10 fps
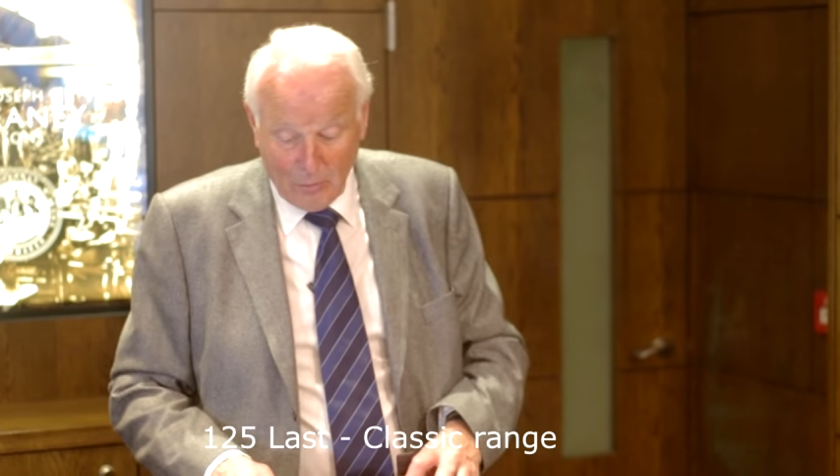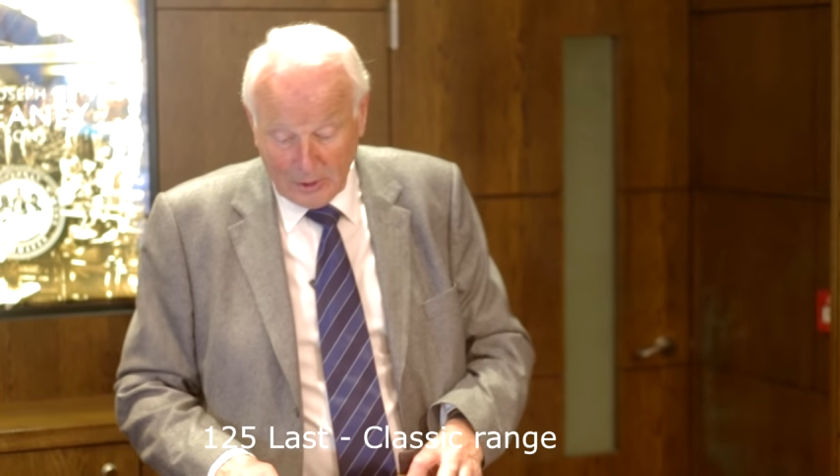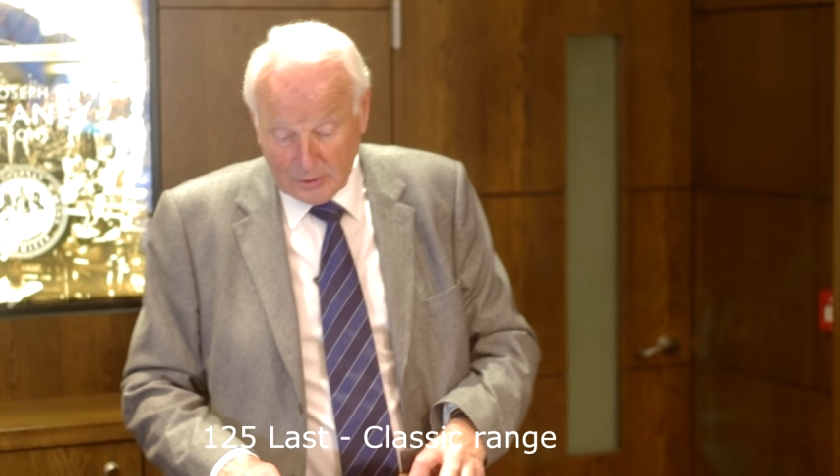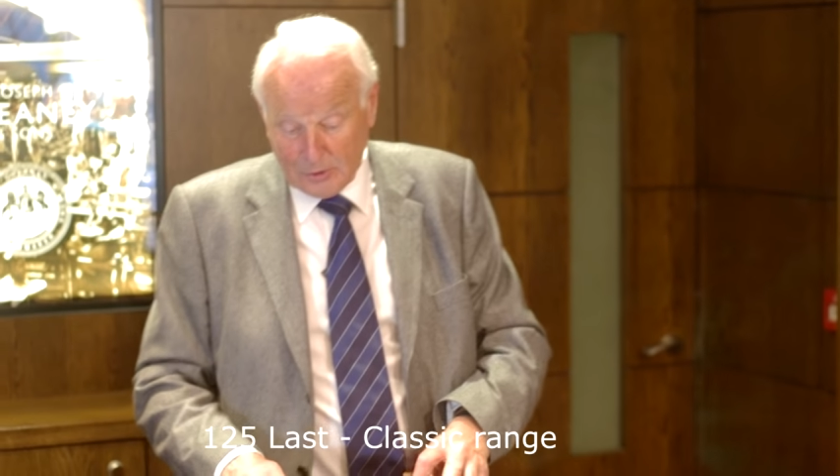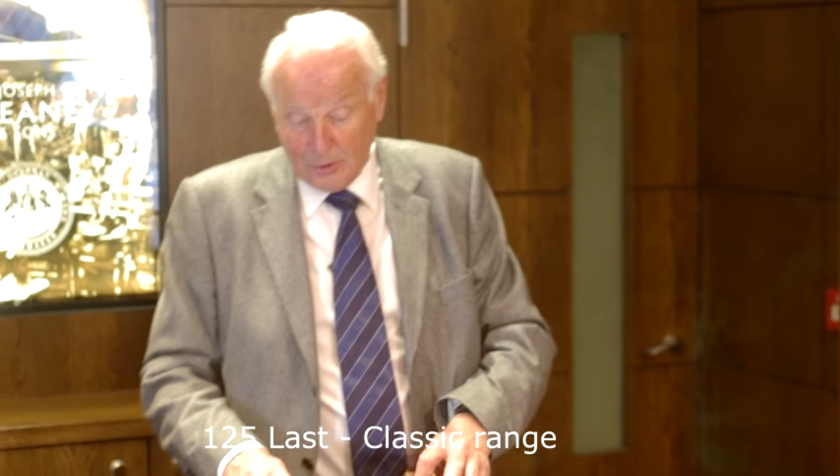
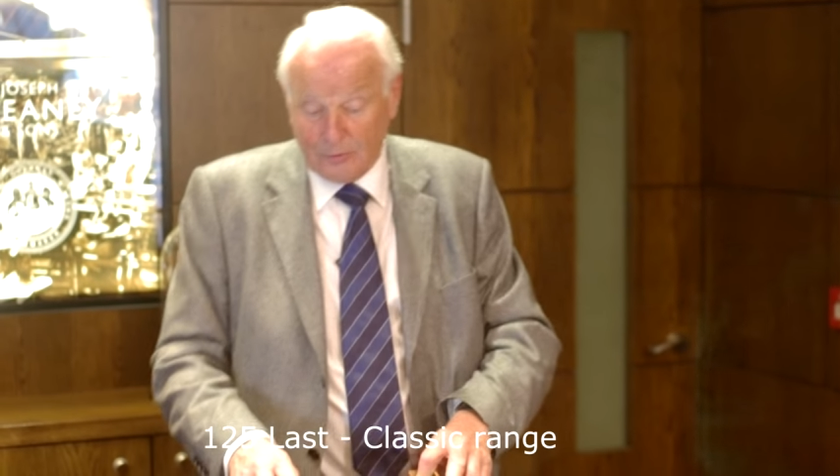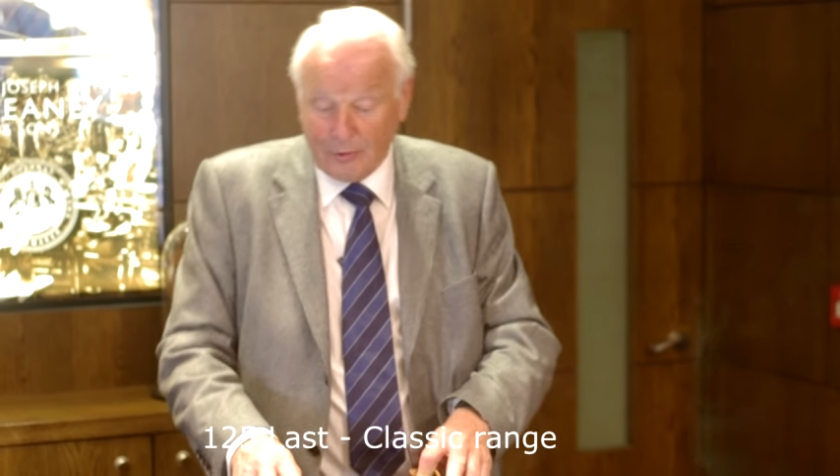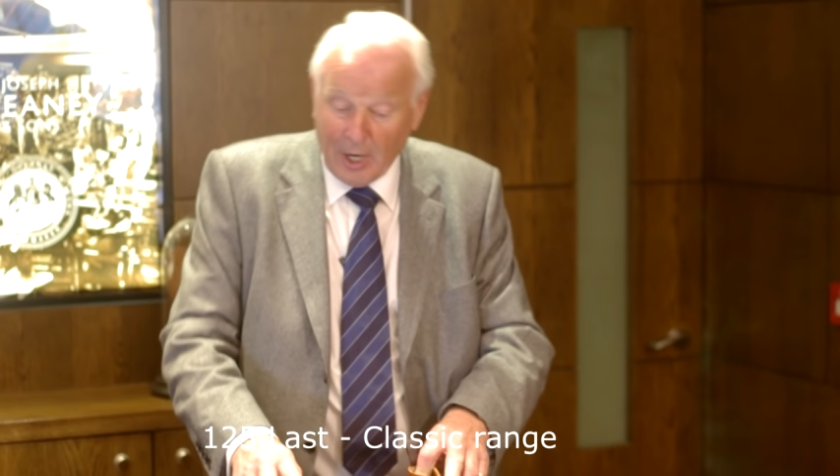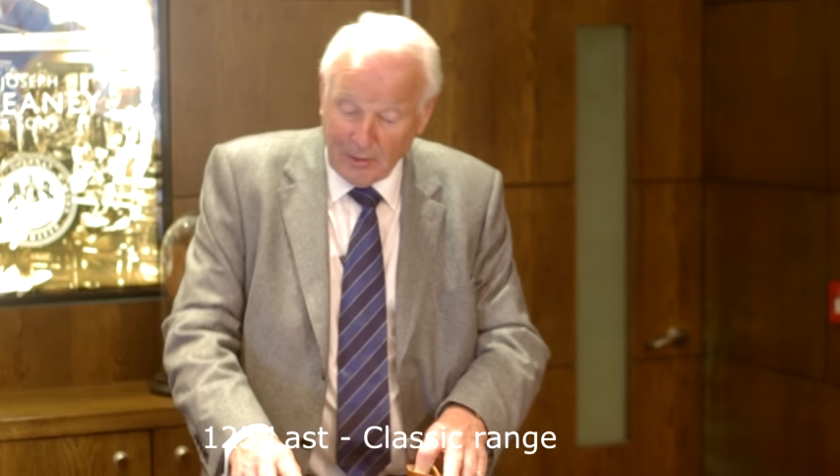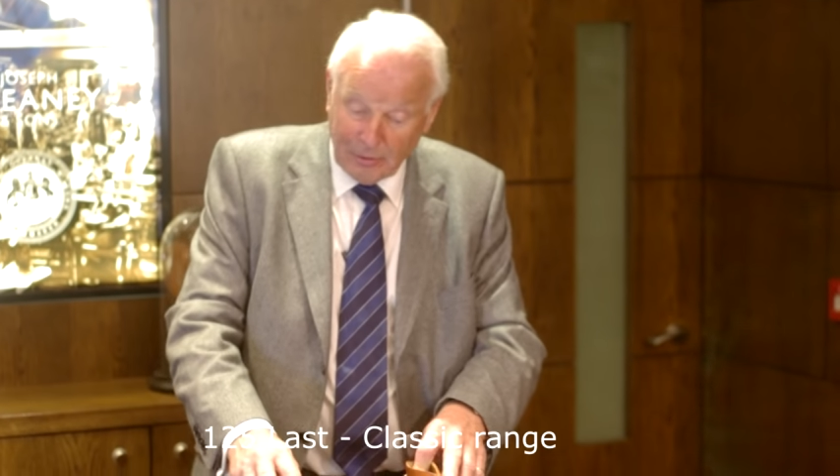
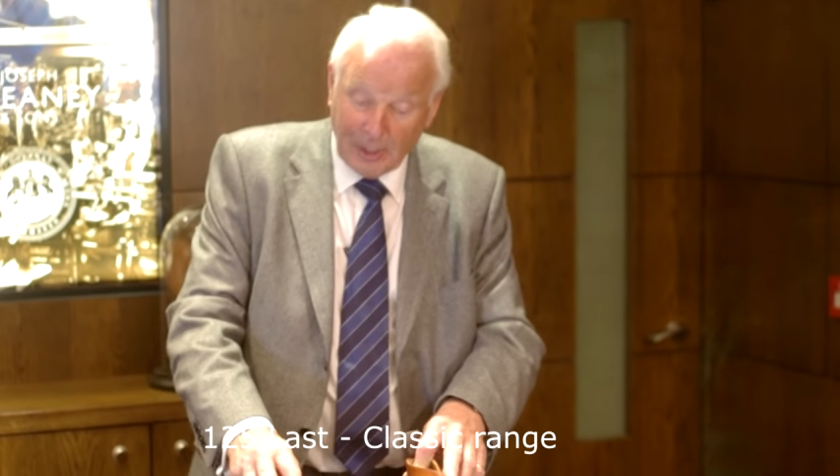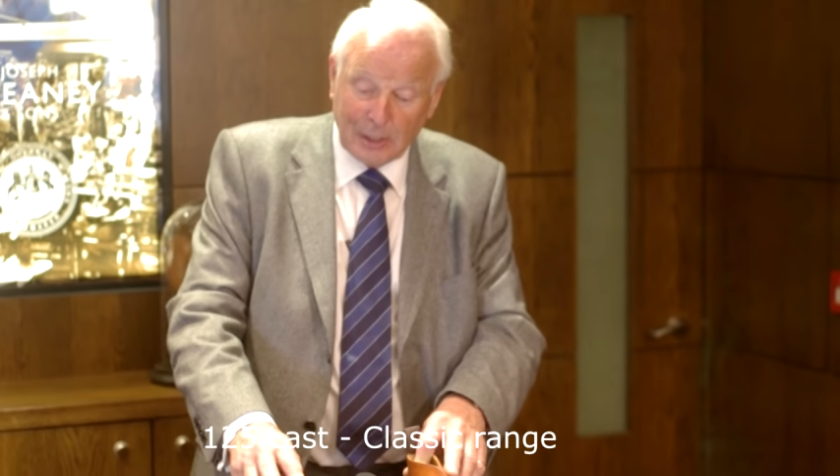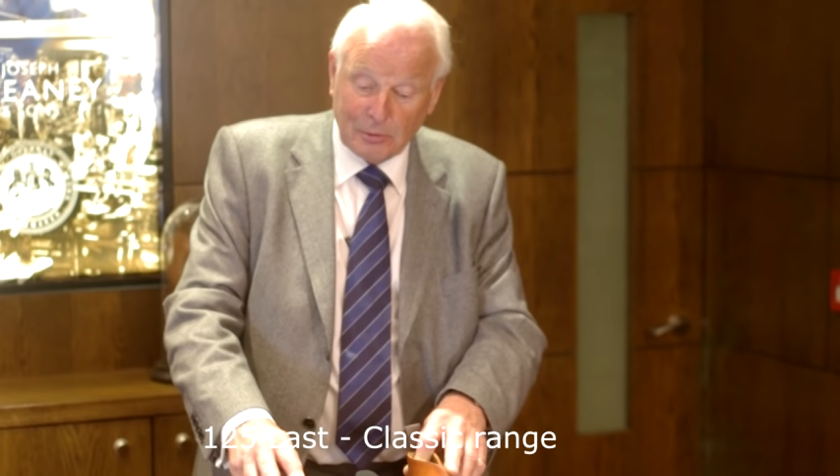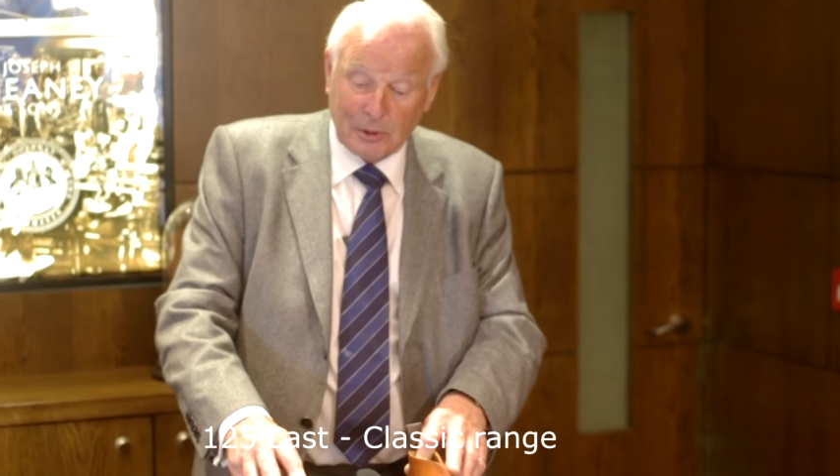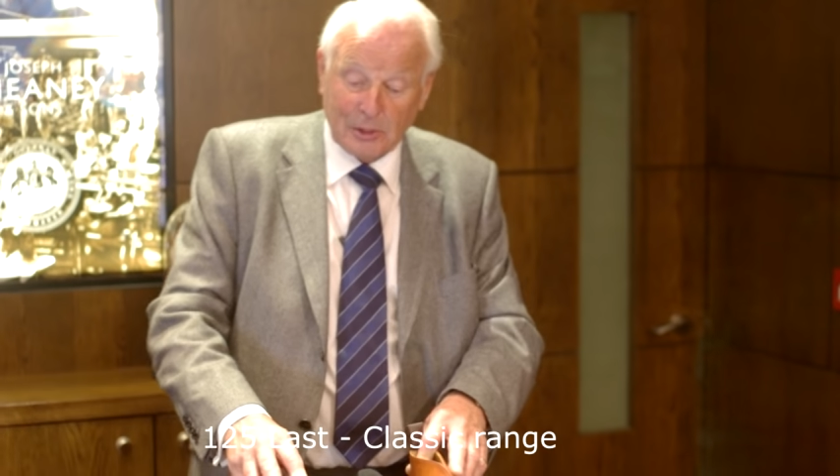125
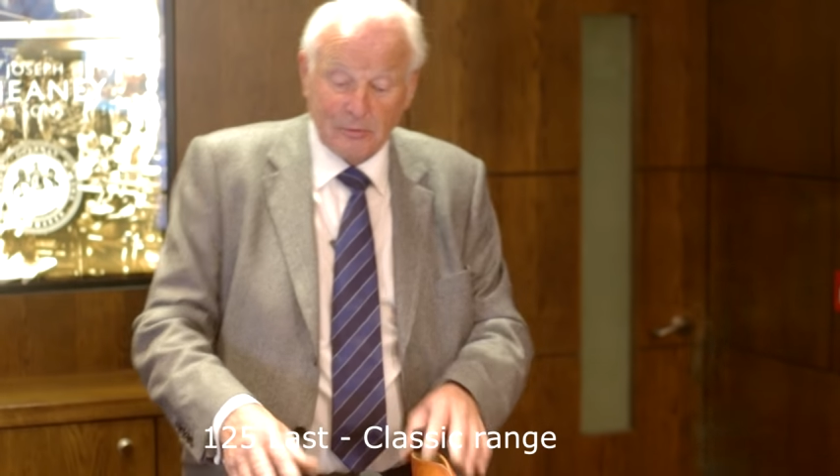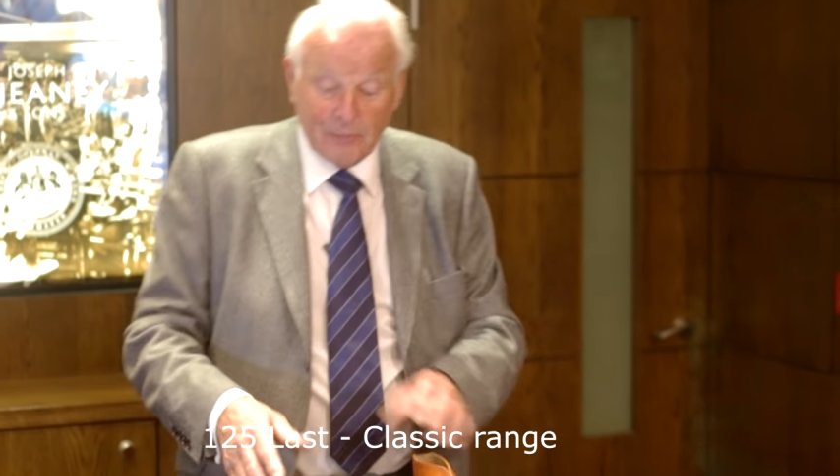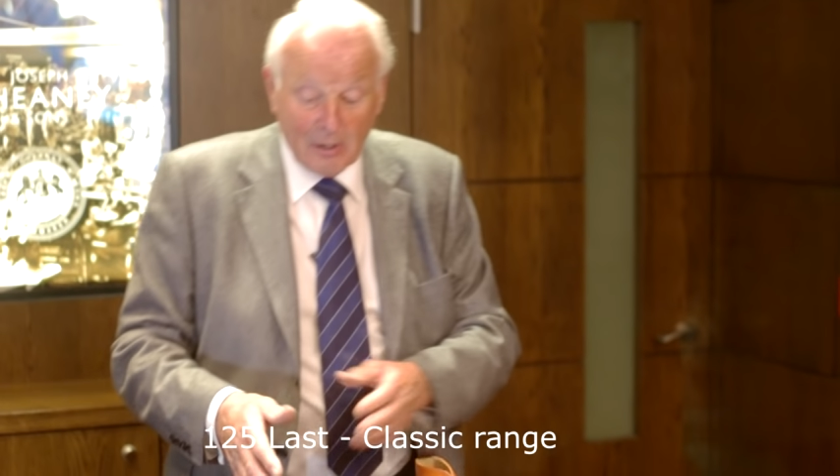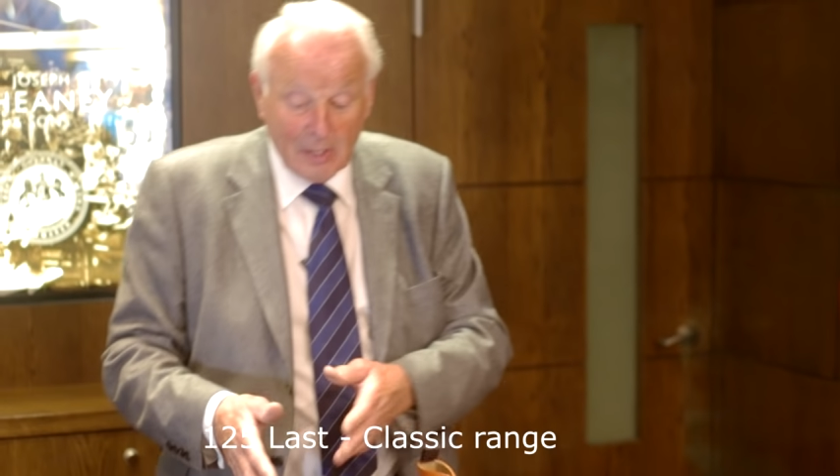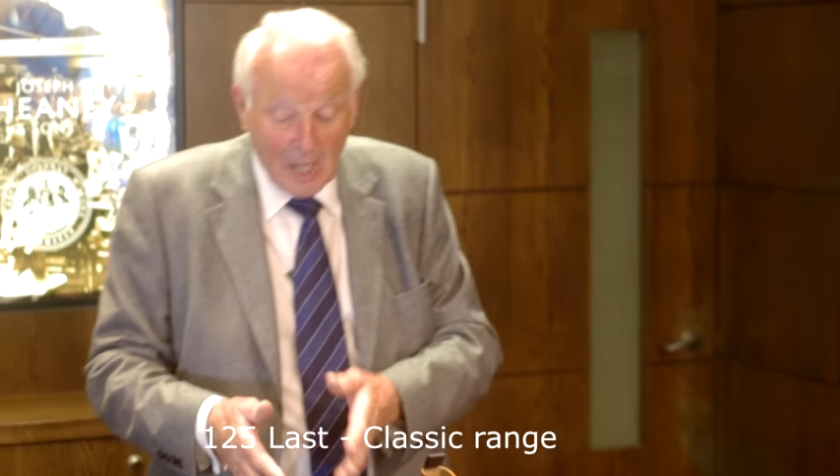range, which is a
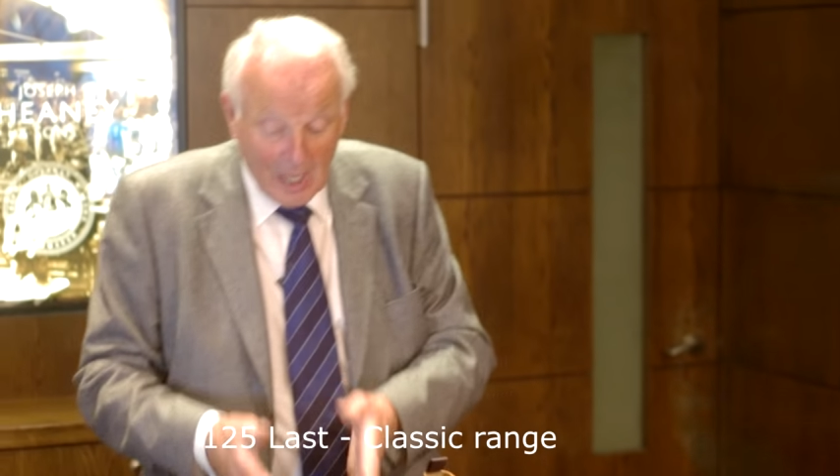very